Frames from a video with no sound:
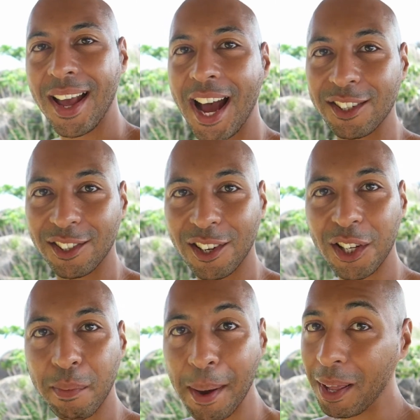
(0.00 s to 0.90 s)
Hasn't
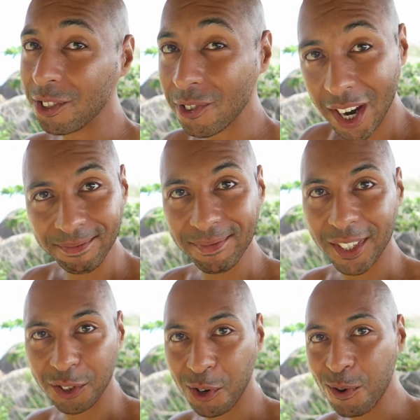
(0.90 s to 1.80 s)
turned up yet, but that's fine.
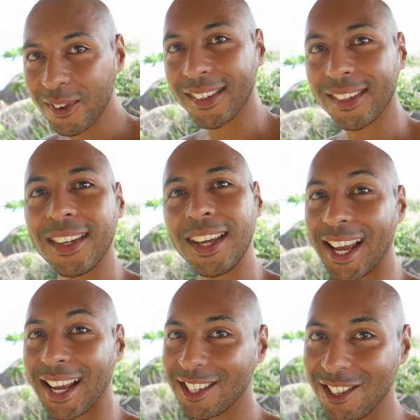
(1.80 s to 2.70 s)
That's cool.
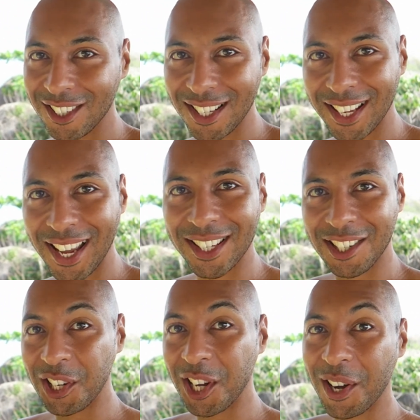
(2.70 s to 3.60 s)
It takes as long as it takes.
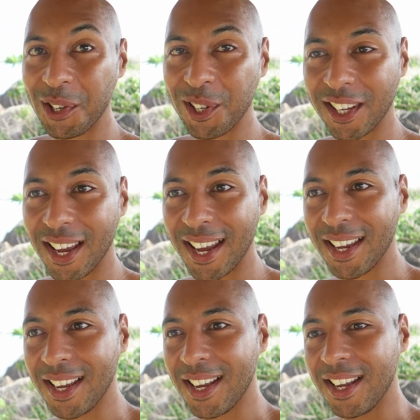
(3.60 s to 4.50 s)
As you know, I always
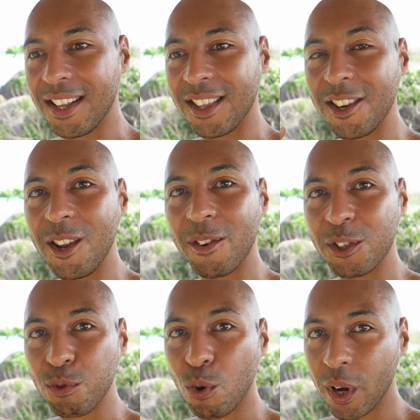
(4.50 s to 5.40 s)
say the
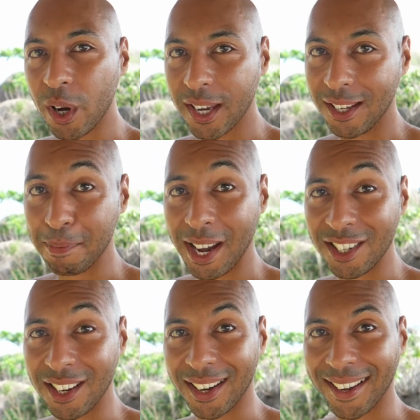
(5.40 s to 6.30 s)
universe will work its
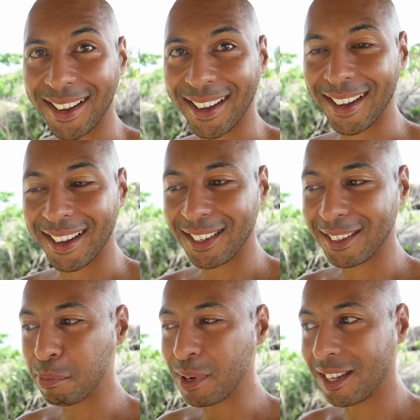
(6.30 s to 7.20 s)
magic
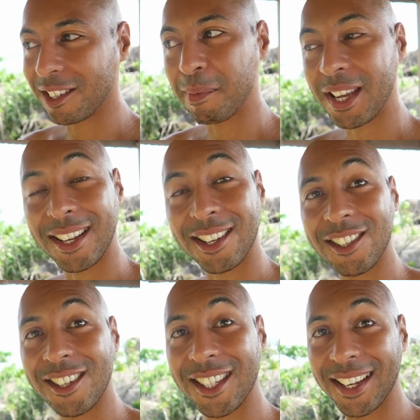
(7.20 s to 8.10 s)
to bring it to me as
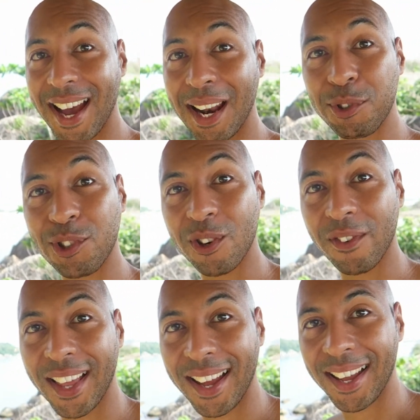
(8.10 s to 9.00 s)
soon as it can. I'm sure
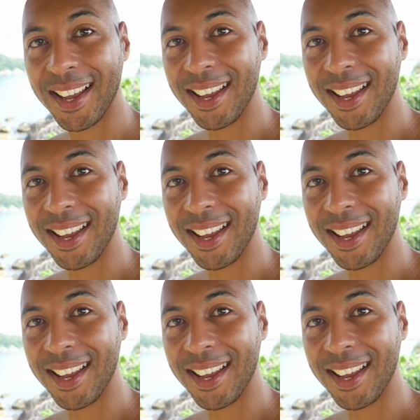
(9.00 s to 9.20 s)
of that.